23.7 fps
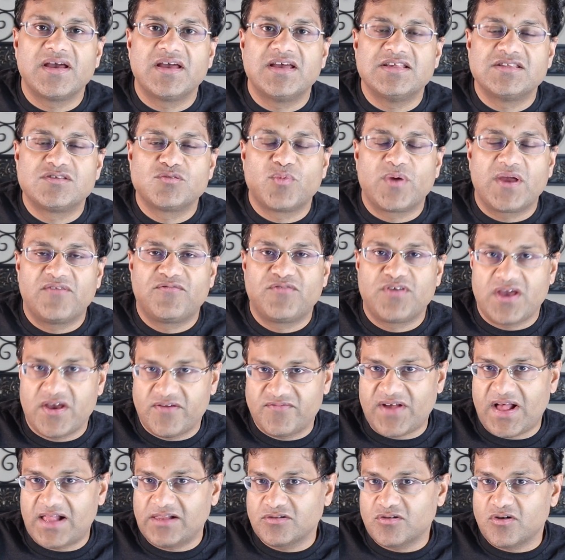is, if you have
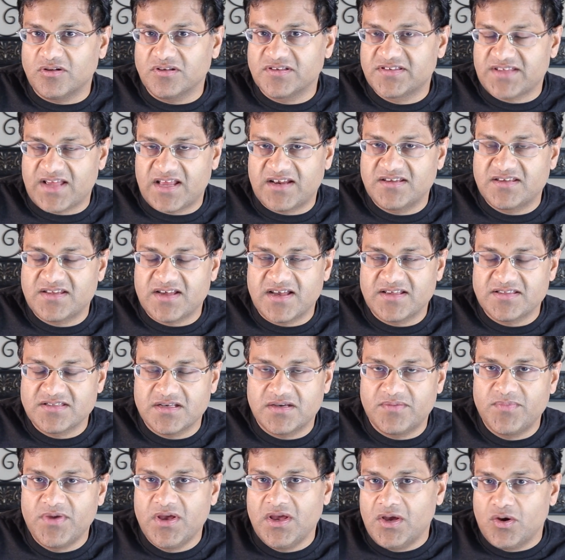alcohol
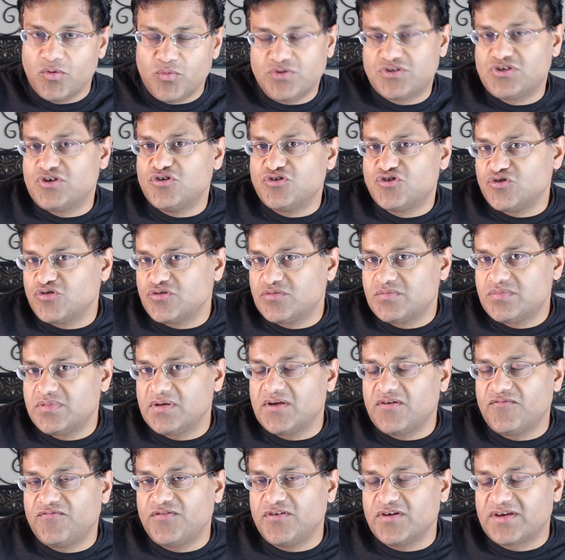sanitizer, which you should,
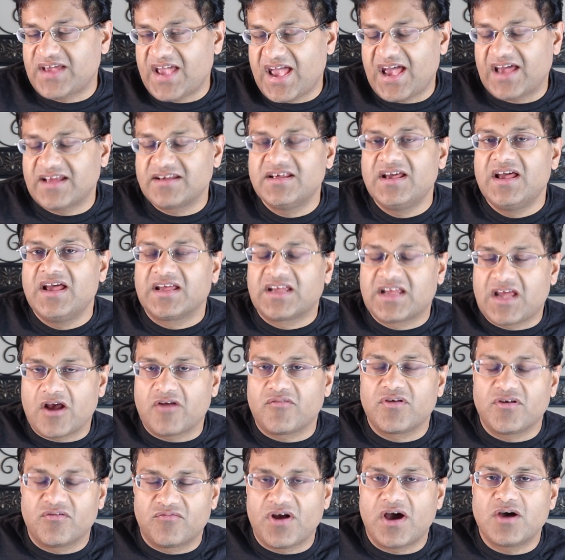if you can,
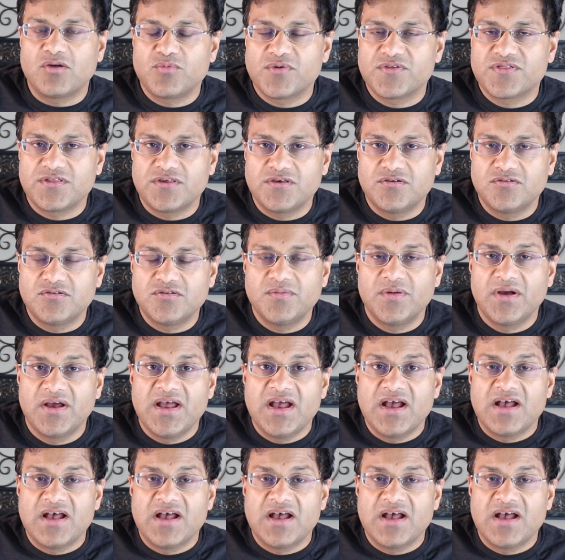carry around with you,